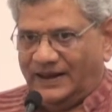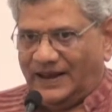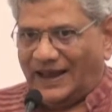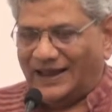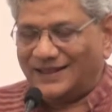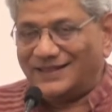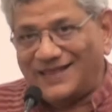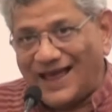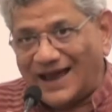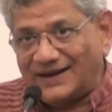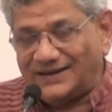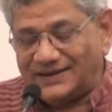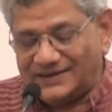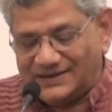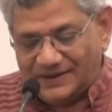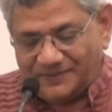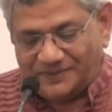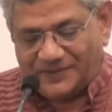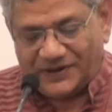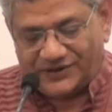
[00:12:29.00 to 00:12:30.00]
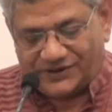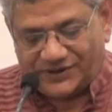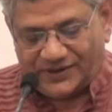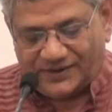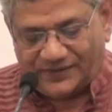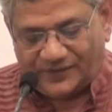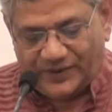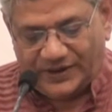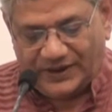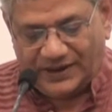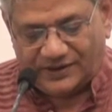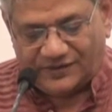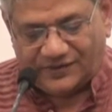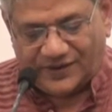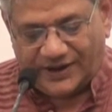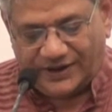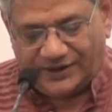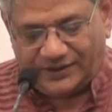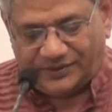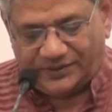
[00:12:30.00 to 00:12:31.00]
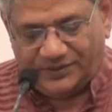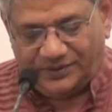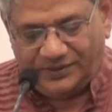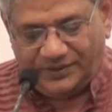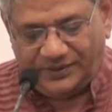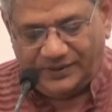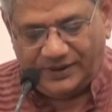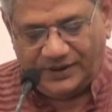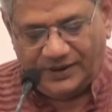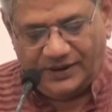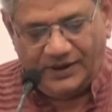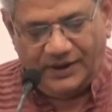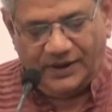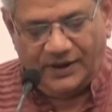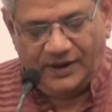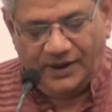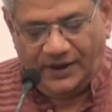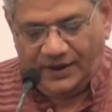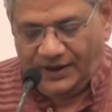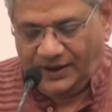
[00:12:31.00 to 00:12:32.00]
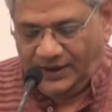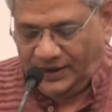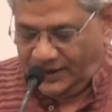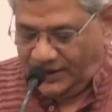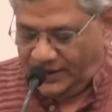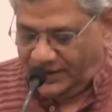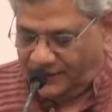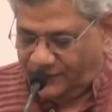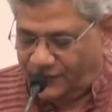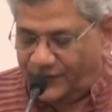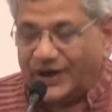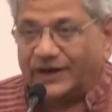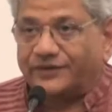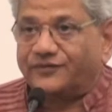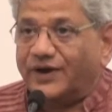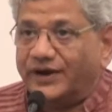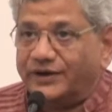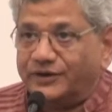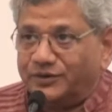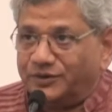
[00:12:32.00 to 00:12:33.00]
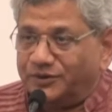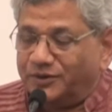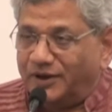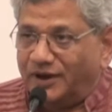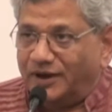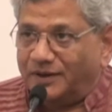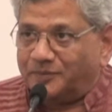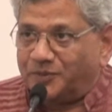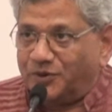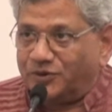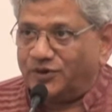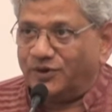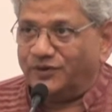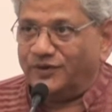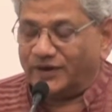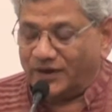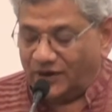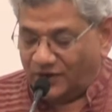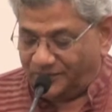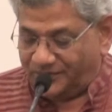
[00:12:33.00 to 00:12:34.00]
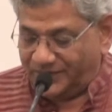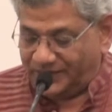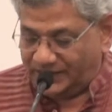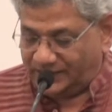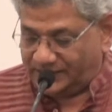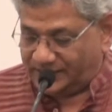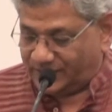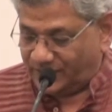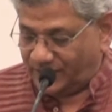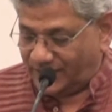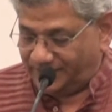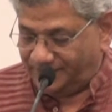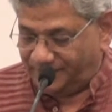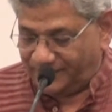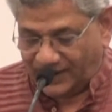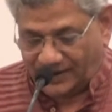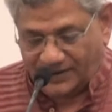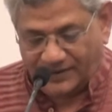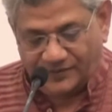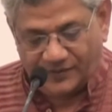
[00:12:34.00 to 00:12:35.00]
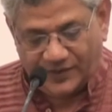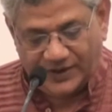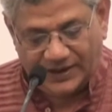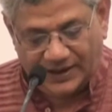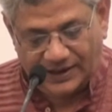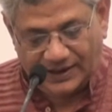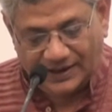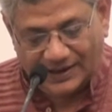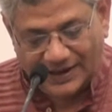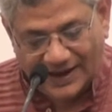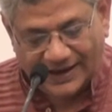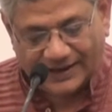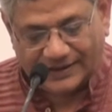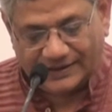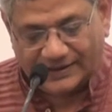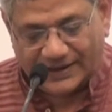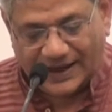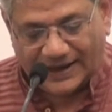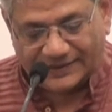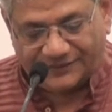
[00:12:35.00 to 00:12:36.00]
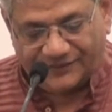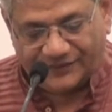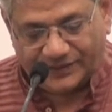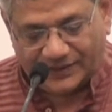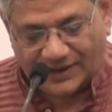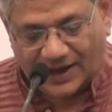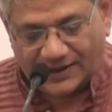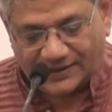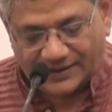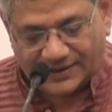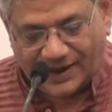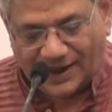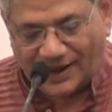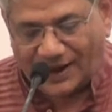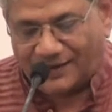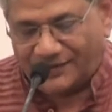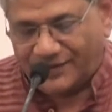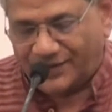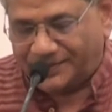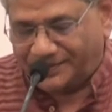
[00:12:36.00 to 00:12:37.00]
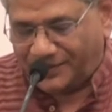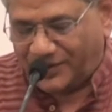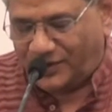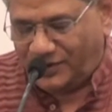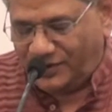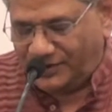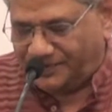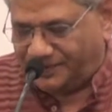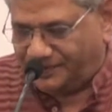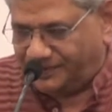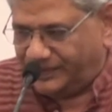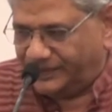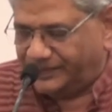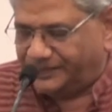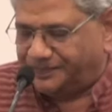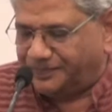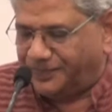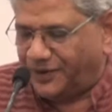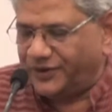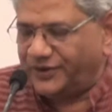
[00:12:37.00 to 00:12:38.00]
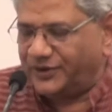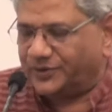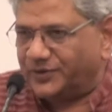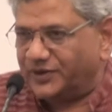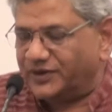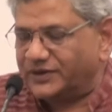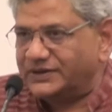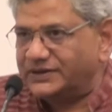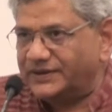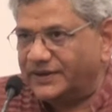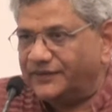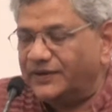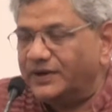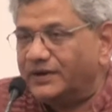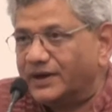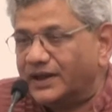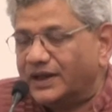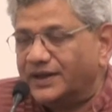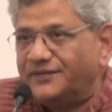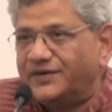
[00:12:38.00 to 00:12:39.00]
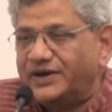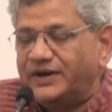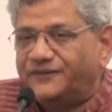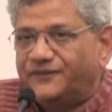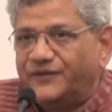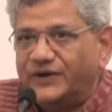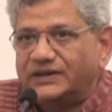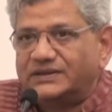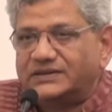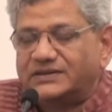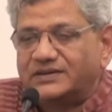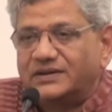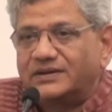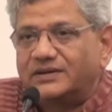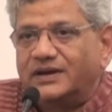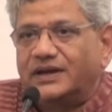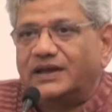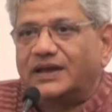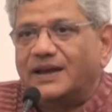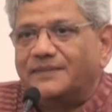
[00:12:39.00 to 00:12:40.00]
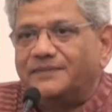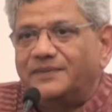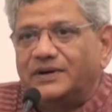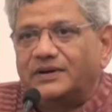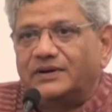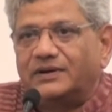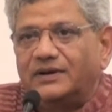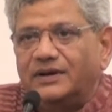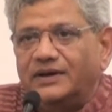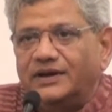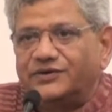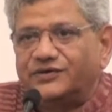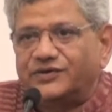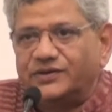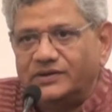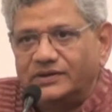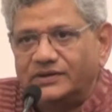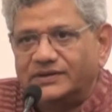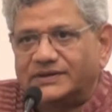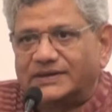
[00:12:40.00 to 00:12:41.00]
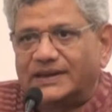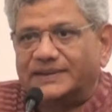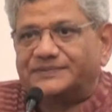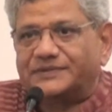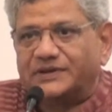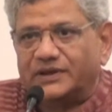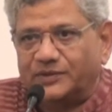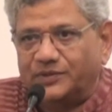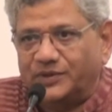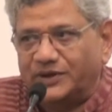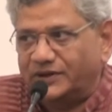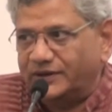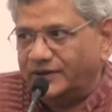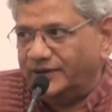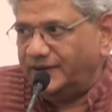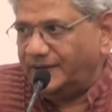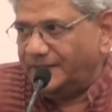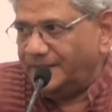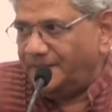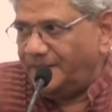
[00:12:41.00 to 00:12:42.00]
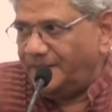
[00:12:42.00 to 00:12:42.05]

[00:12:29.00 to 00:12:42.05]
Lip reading: And that is the pressure we are trying to put on the government. So I'm very glad that our whole point was recovery first, recapitalization subsequently,